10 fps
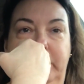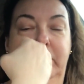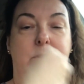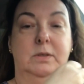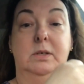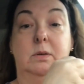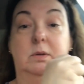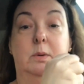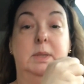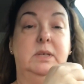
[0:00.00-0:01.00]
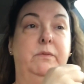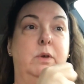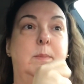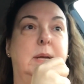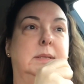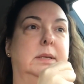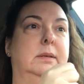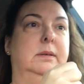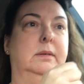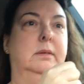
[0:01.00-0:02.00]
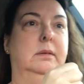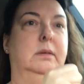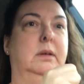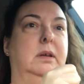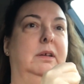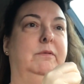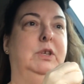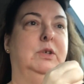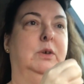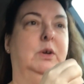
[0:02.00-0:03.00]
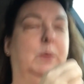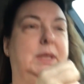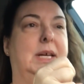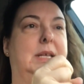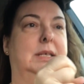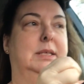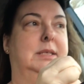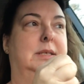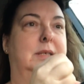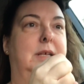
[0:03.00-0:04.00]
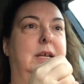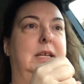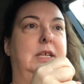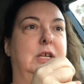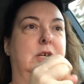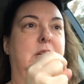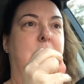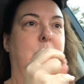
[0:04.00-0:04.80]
For those that don't know, he's a Freemason. If you don't know what that is, you can